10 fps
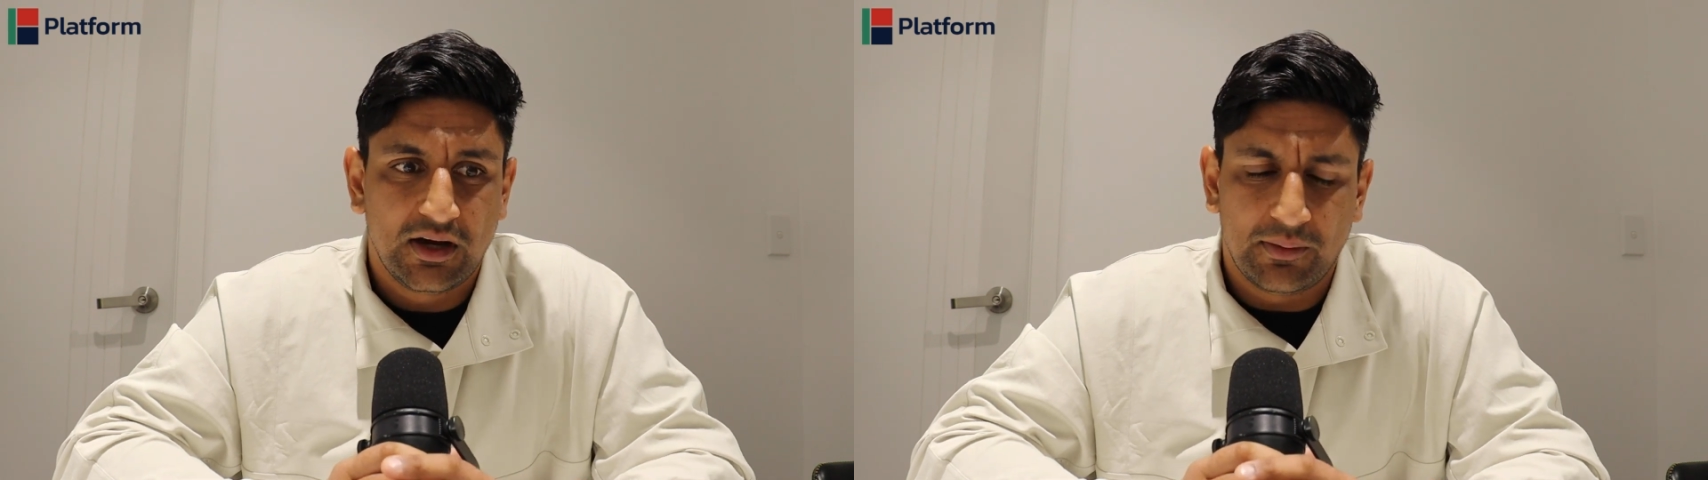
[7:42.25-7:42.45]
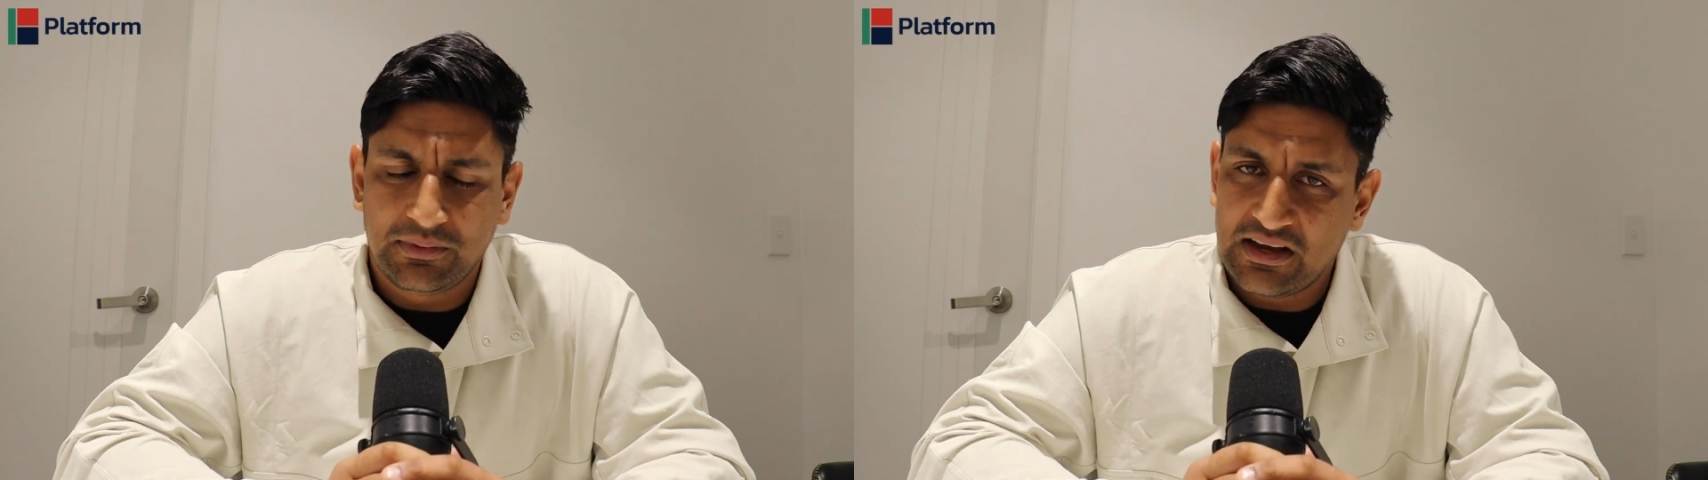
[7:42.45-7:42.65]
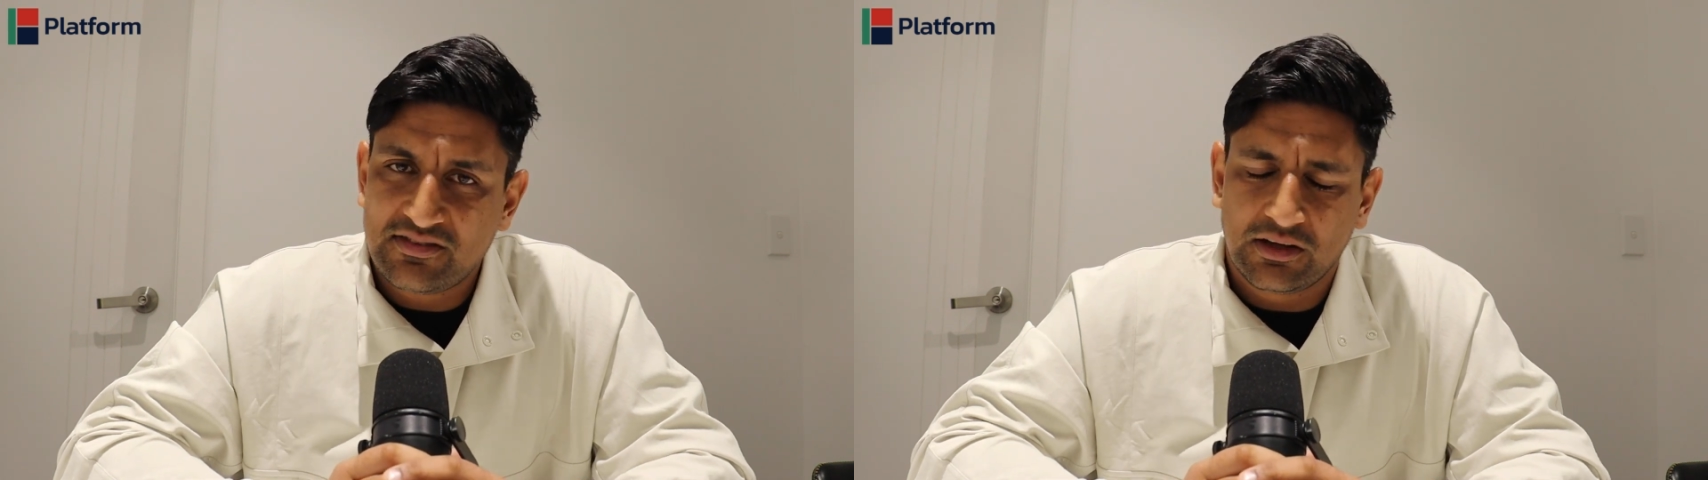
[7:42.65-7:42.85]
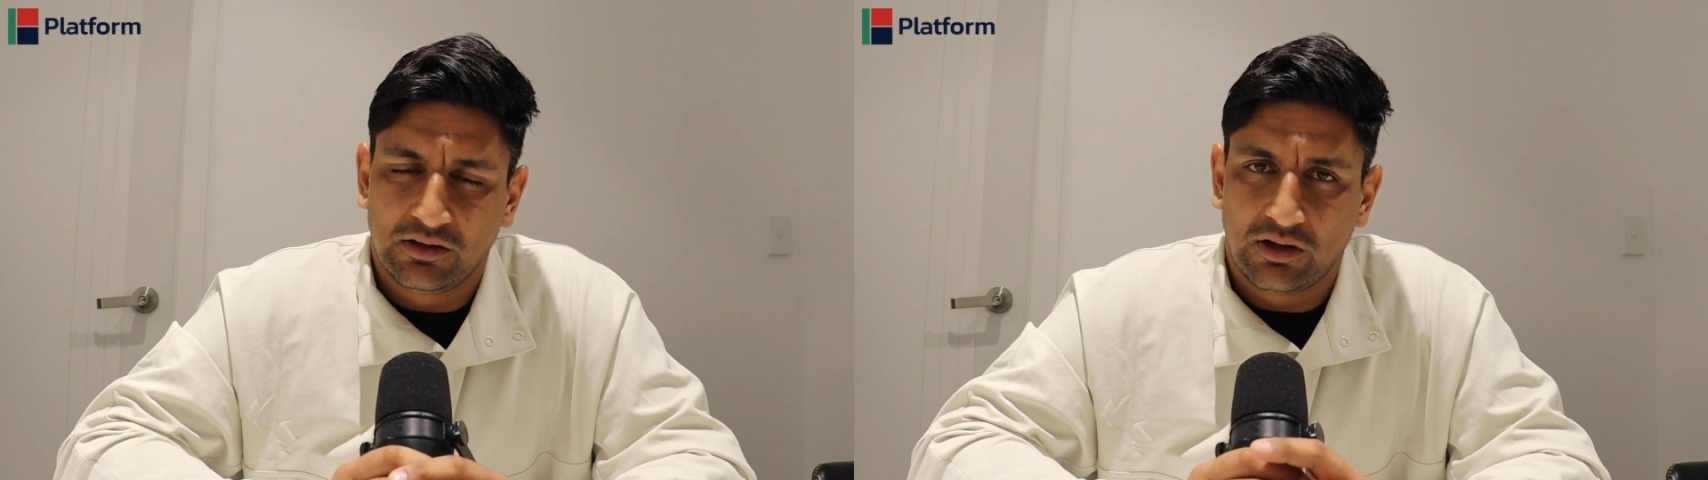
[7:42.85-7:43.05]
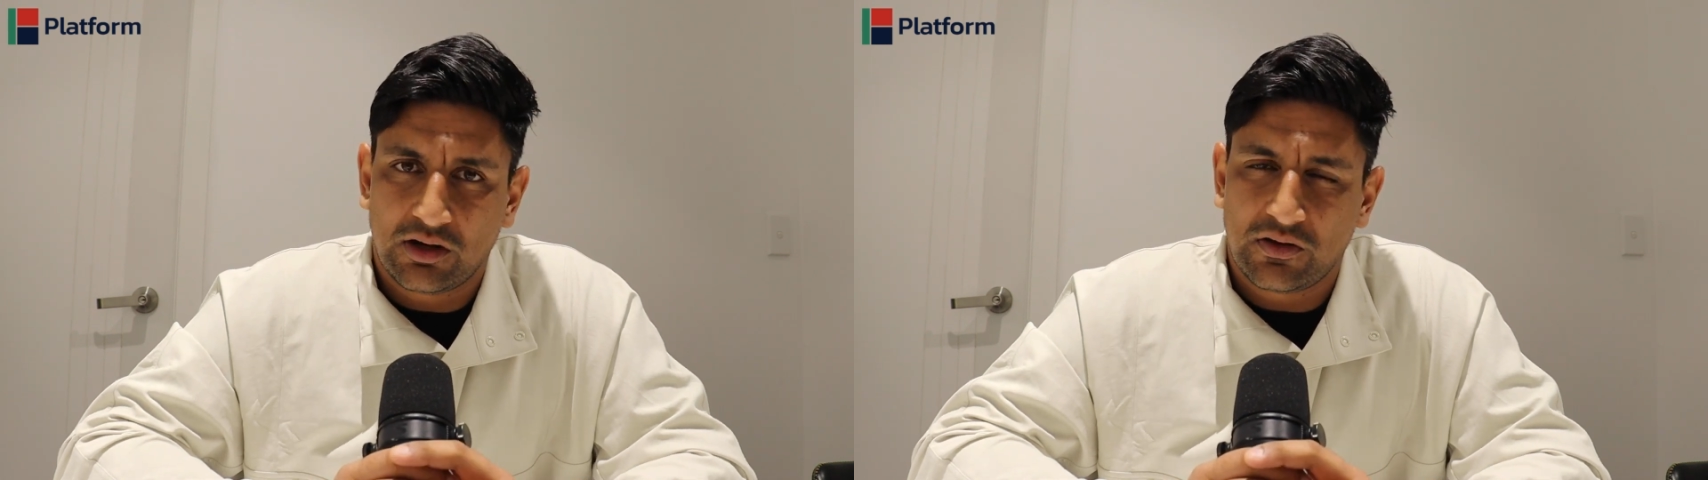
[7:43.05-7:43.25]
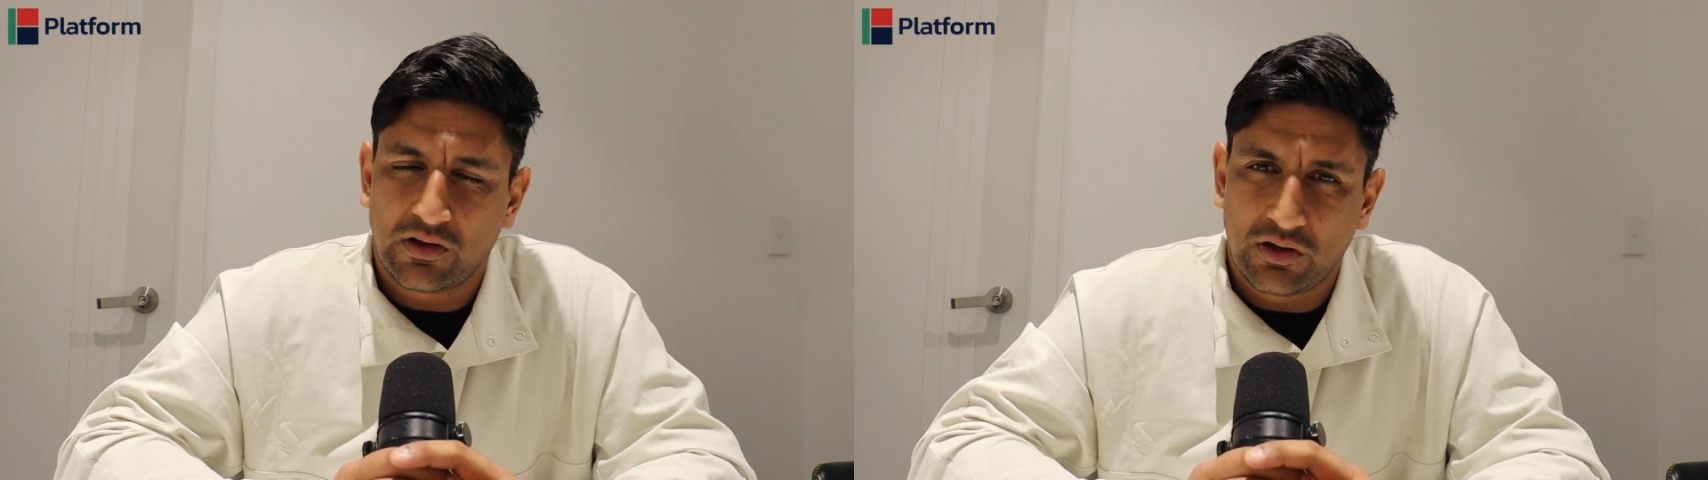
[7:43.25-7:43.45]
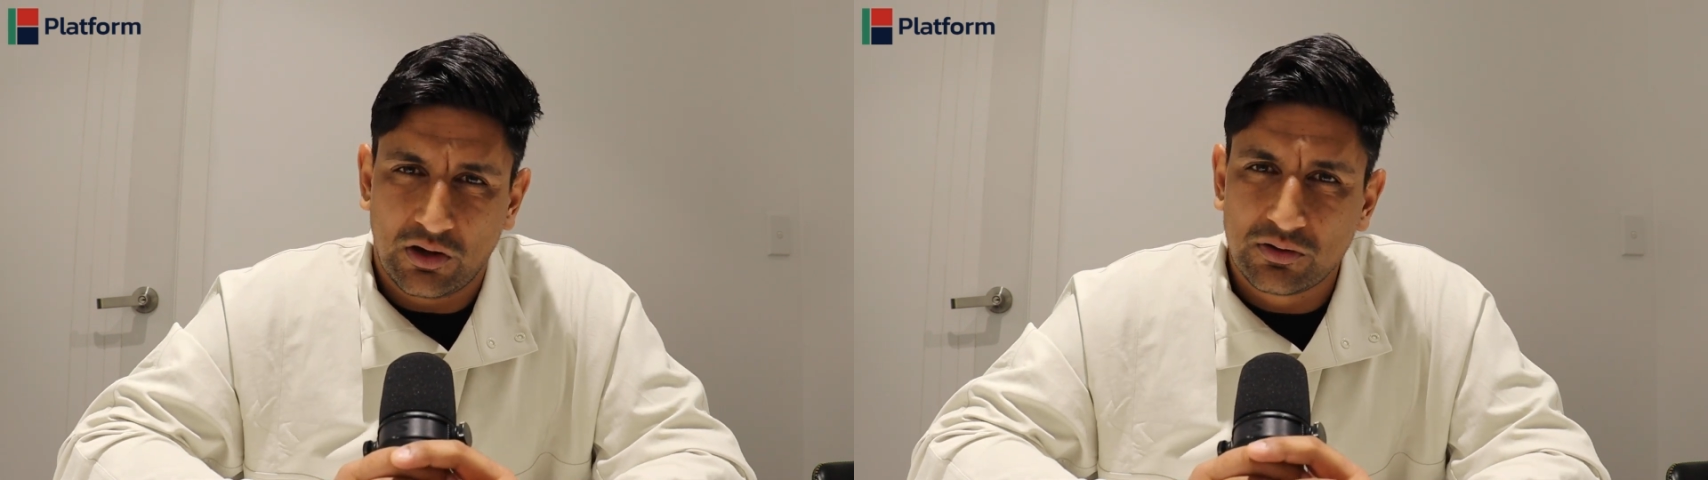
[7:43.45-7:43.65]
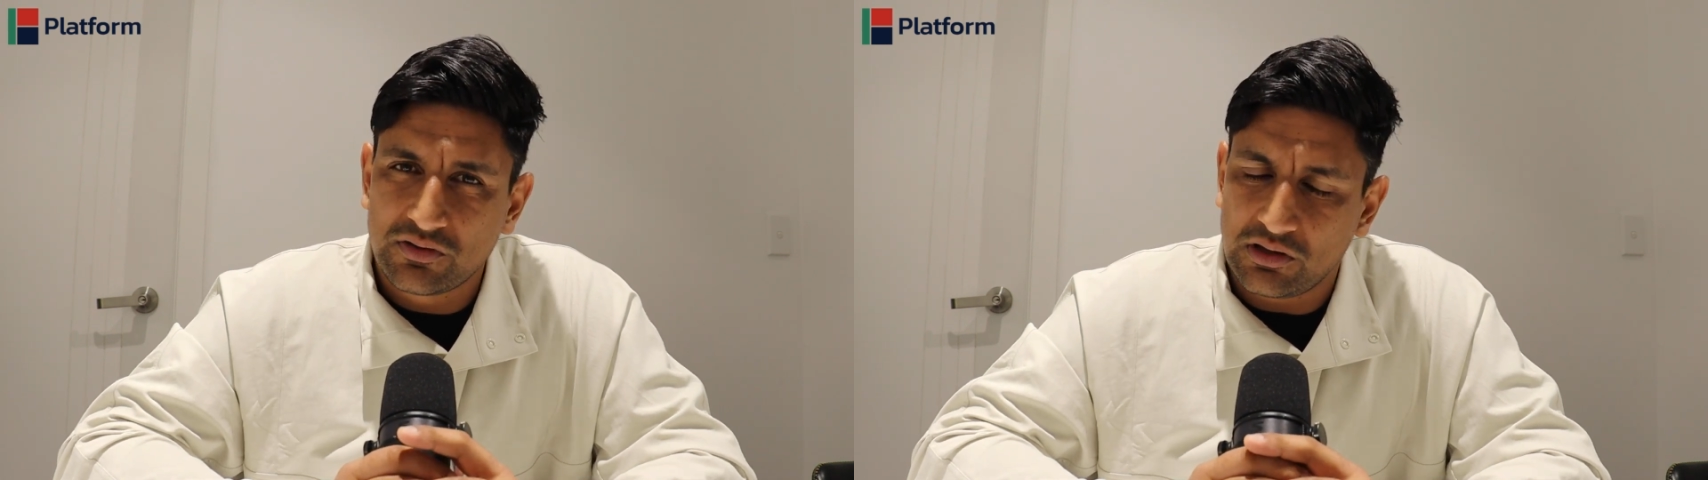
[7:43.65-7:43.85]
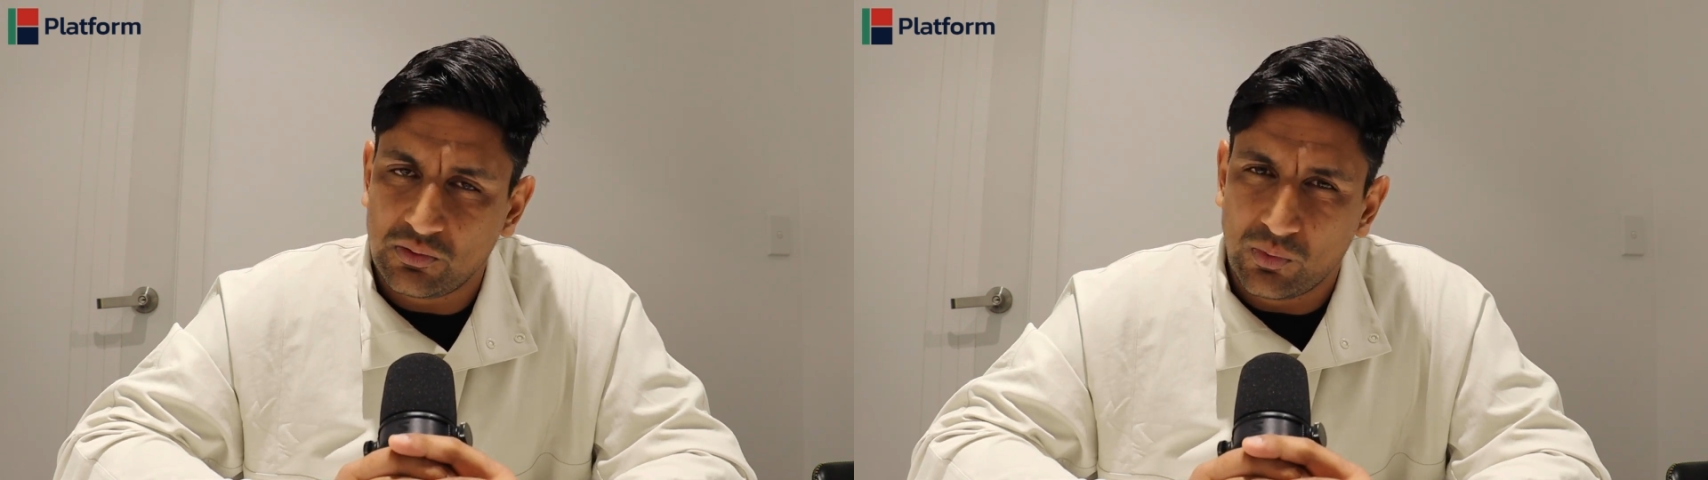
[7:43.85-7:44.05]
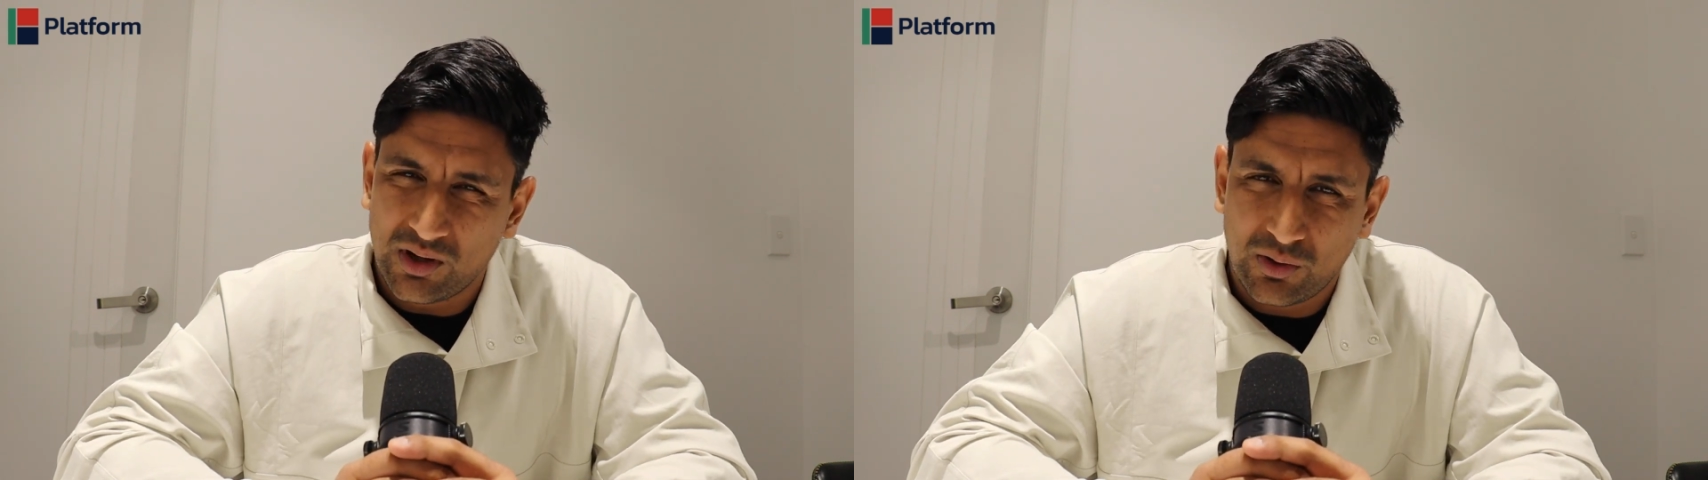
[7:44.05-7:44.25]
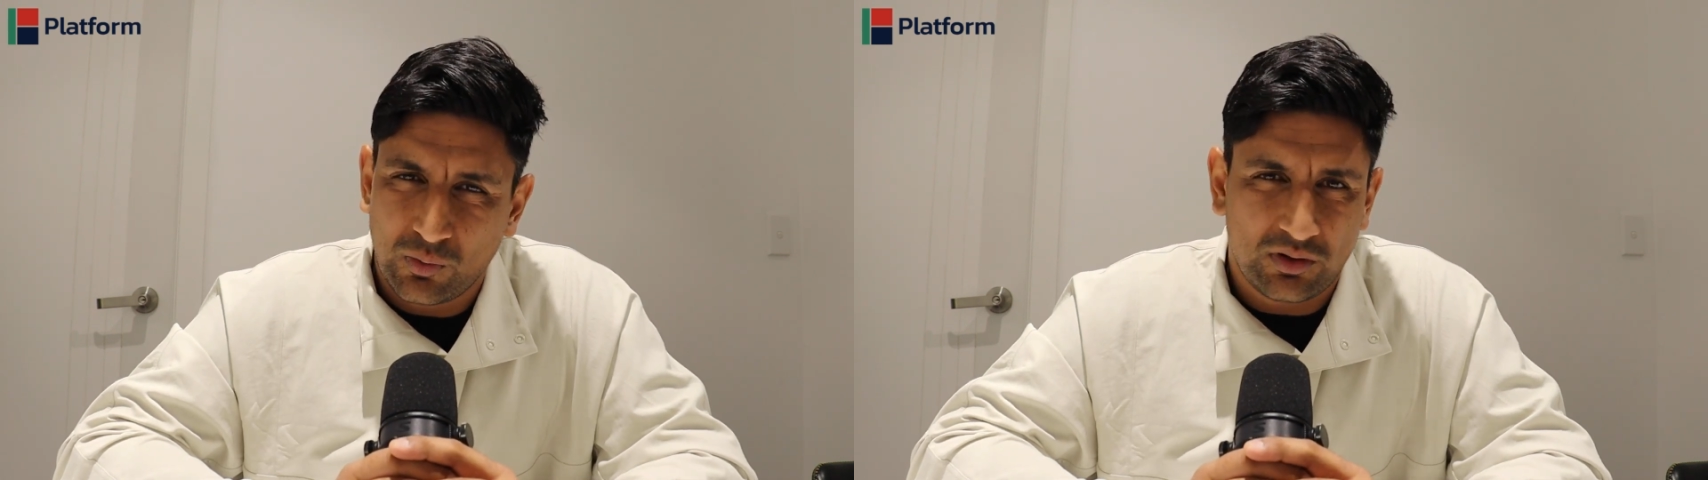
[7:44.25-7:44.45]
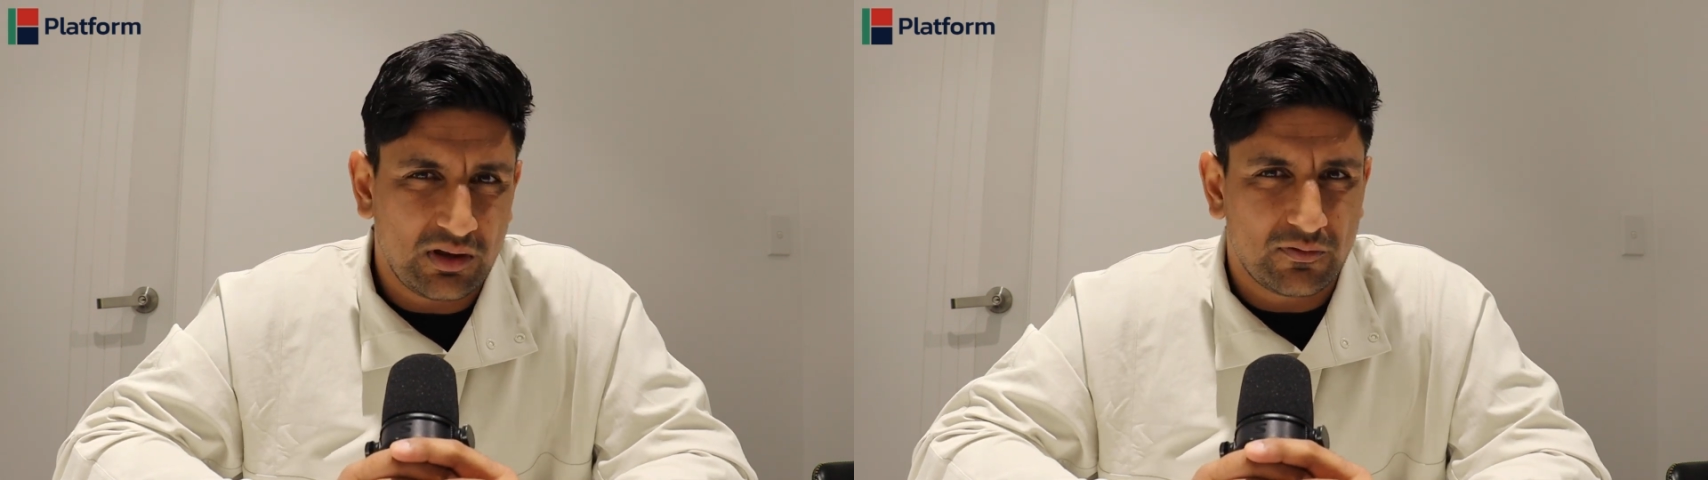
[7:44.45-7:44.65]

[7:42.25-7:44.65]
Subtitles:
I'm guessing a lot of the girls that you work with